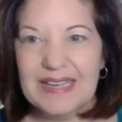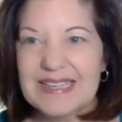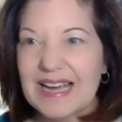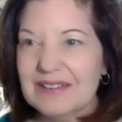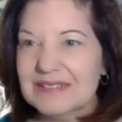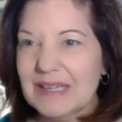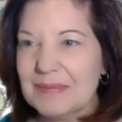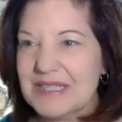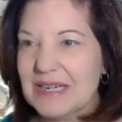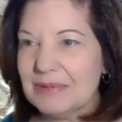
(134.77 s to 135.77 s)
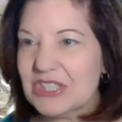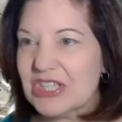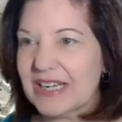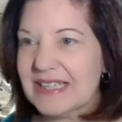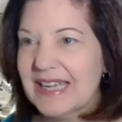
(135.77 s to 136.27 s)
Now, let me double
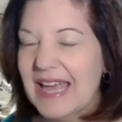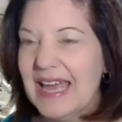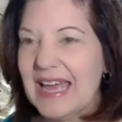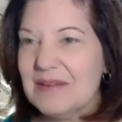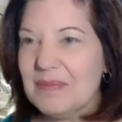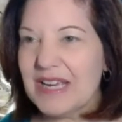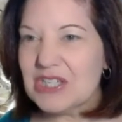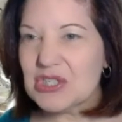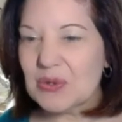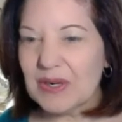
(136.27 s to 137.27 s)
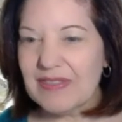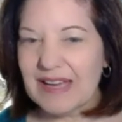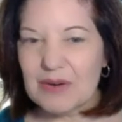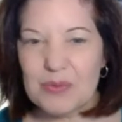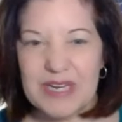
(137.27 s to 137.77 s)
check and make sure
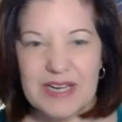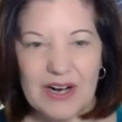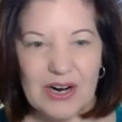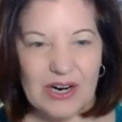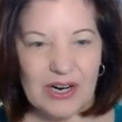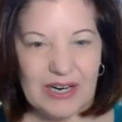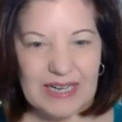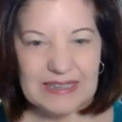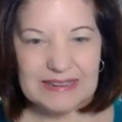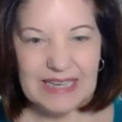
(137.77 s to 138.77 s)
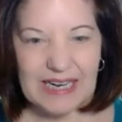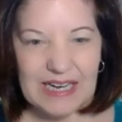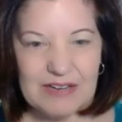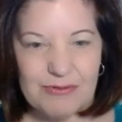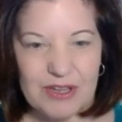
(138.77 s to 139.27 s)
that we are
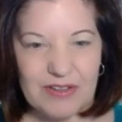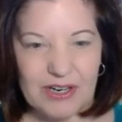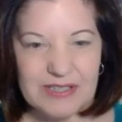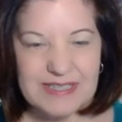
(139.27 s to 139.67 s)
live with our,